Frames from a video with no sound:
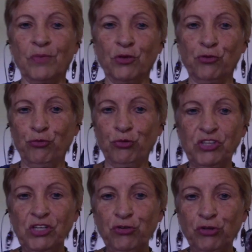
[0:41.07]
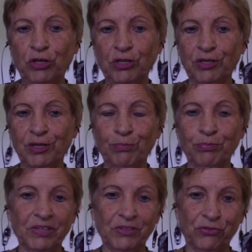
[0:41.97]
strategically
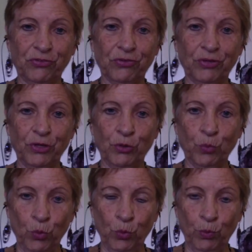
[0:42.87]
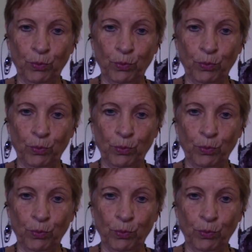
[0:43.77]
placed in a room.